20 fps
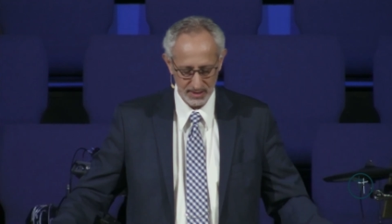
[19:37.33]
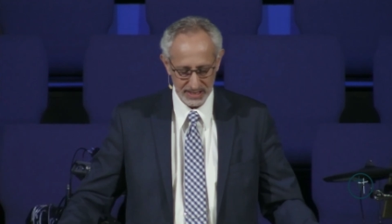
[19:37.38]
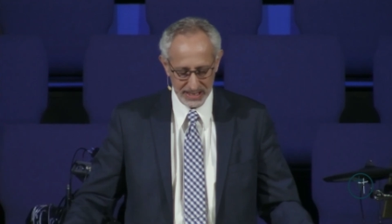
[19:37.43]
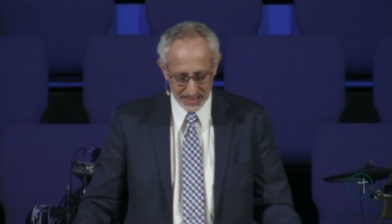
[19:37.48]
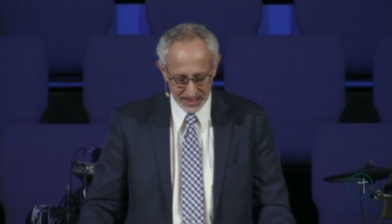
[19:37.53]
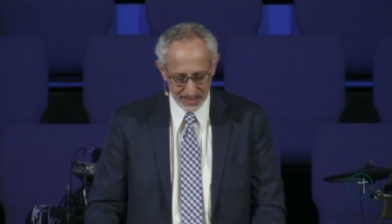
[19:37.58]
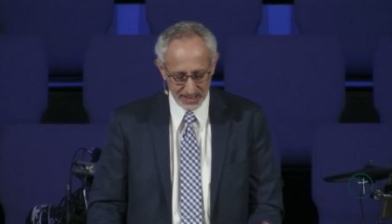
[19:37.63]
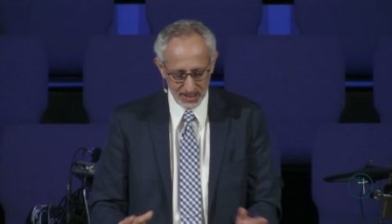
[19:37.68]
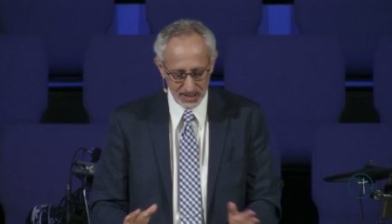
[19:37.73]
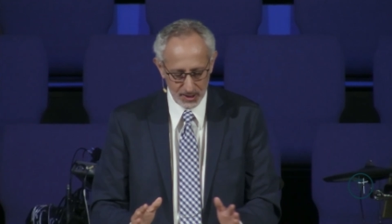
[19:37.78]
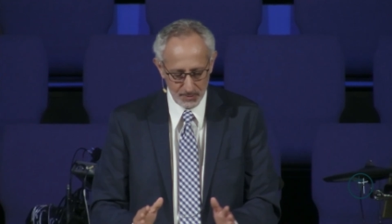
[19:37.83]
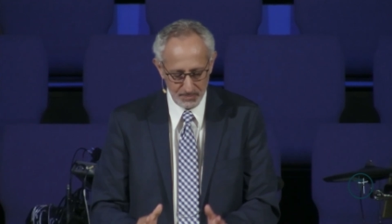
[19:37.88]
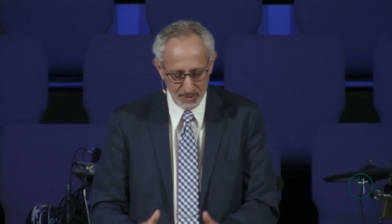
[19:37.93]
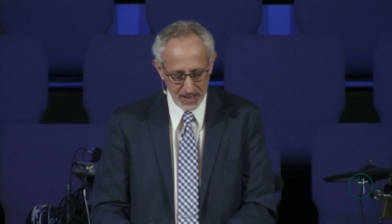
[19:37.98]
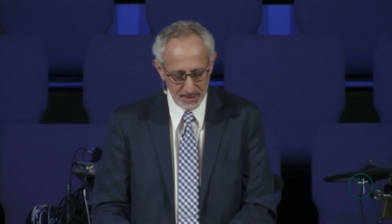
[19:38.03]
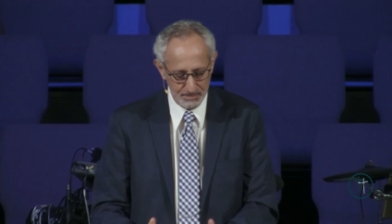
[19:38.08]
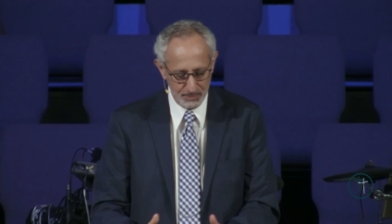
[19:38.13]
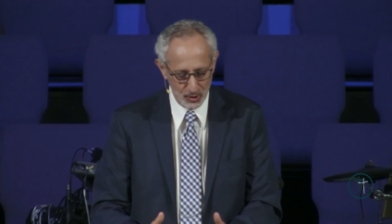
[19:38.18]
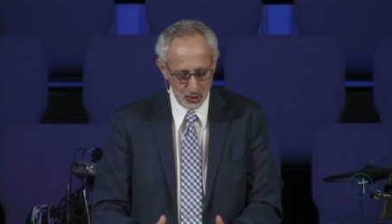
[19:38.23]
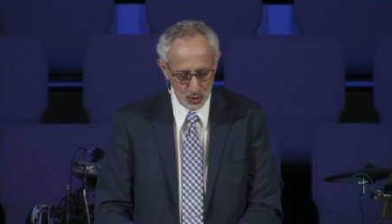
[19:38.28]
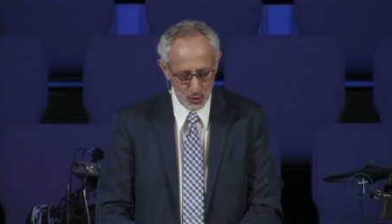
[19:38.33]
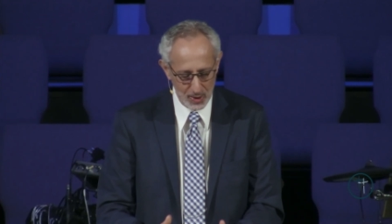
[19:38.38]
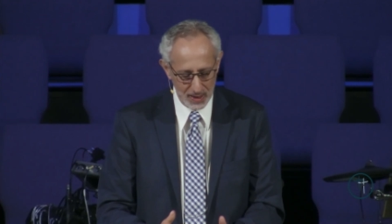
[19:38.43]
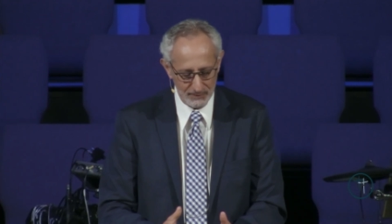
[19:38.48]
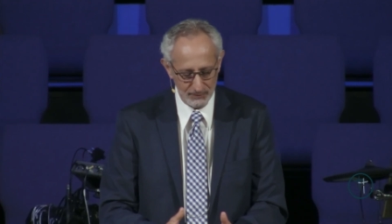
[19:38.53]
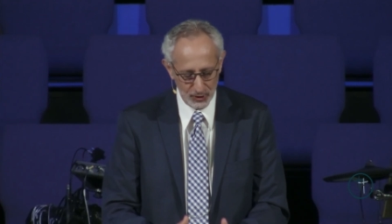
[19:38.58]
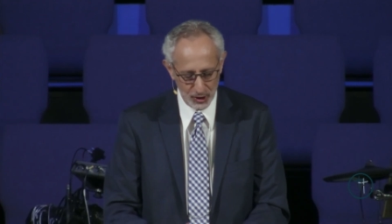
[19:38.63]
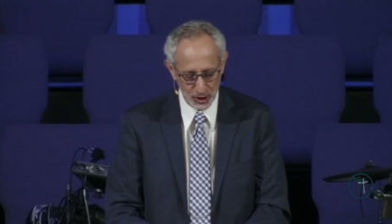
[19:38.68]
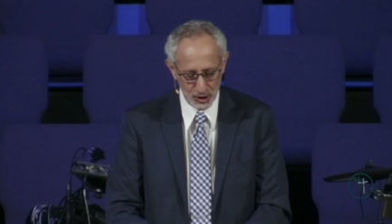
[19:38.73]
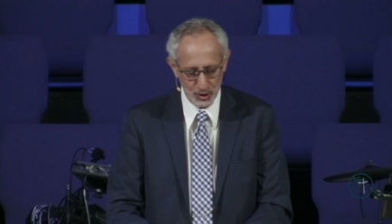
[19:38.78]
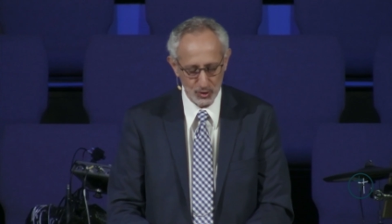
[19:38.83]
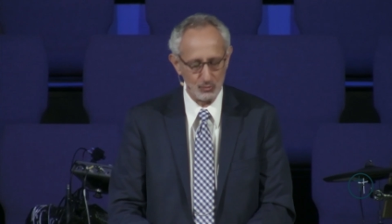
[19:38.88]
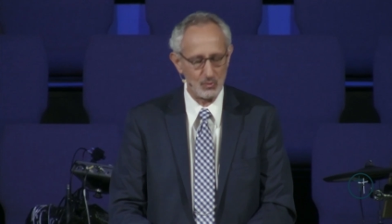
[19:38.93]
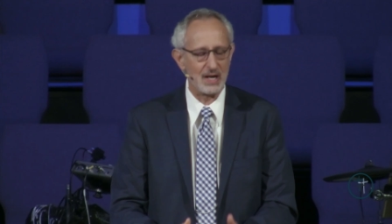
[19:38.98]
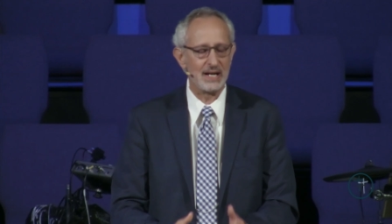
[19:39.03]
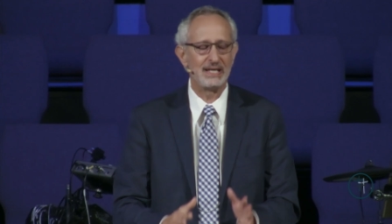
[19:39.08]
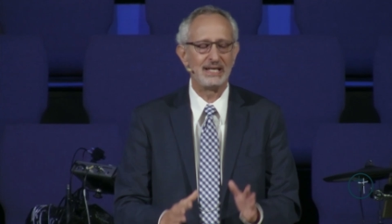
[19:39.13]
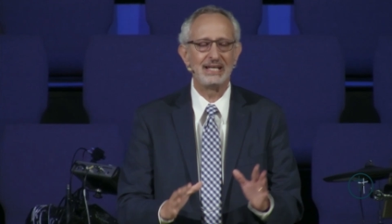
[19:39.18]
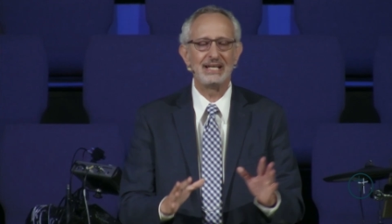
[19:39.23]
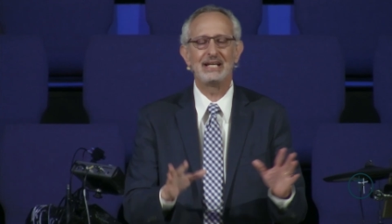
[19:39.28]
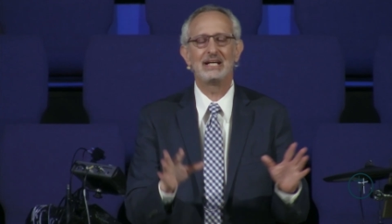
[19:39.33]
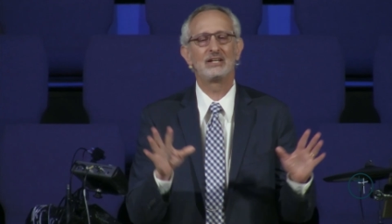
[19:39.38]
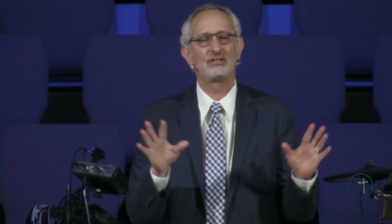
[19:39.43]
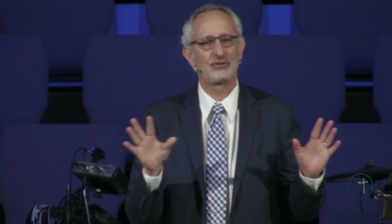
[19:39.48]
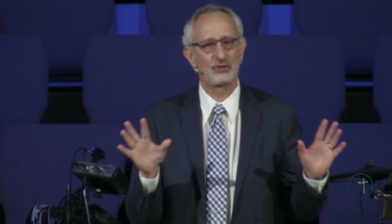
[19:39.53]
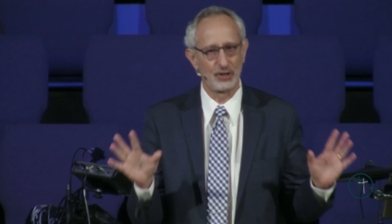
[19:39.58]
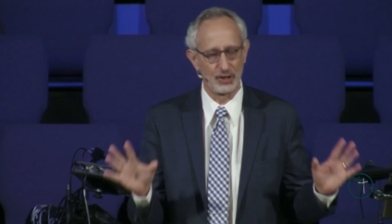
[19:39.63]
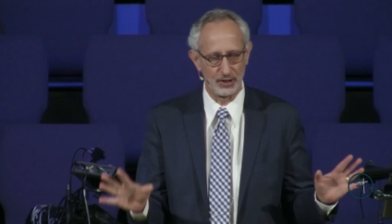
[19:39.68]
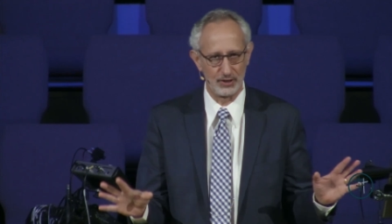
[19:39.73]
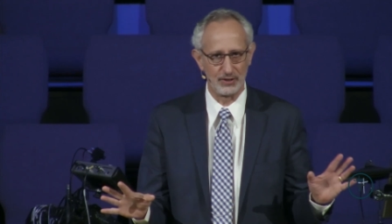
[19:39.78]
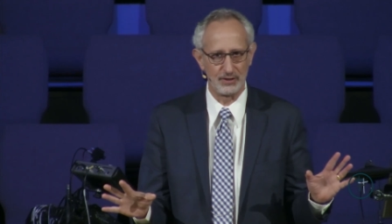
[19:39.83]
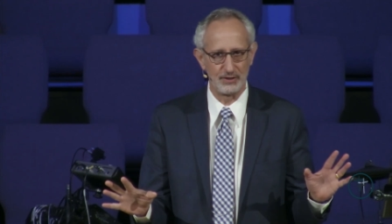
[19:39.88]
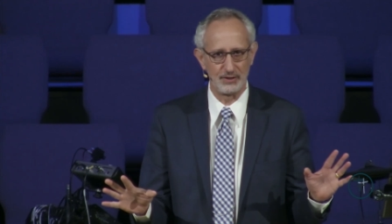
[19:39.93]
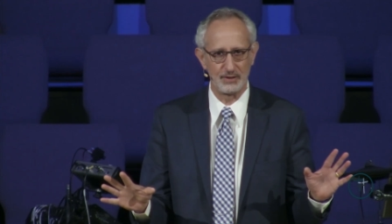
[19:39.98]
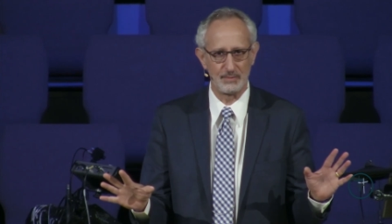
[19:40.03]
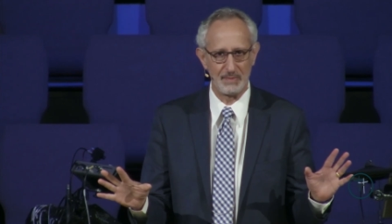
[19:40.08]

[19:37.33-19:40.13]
he and the people who have learned what he has learned